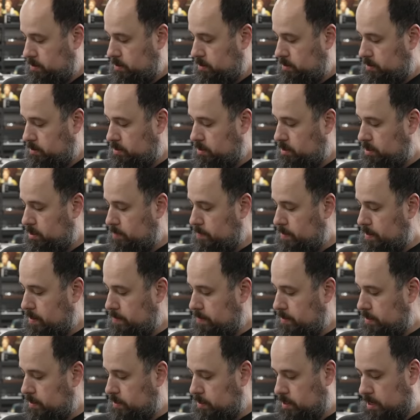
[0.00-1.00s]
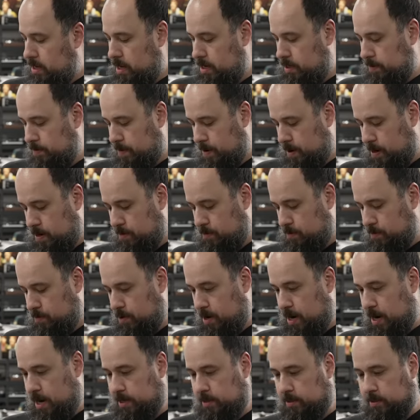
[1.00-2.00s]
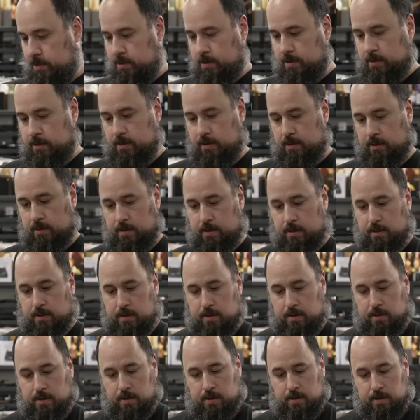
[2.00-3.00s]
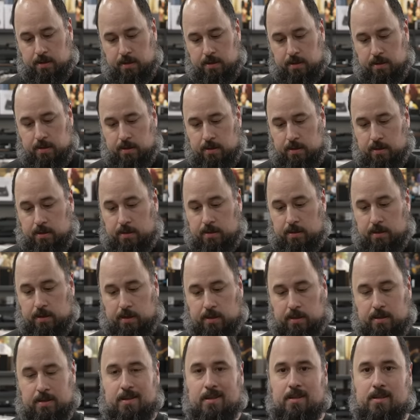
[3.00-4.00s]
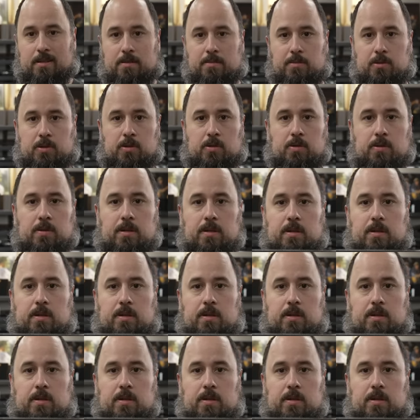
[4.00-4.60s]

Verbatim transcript: City Baby attacked by rats. Looks like it's on some sort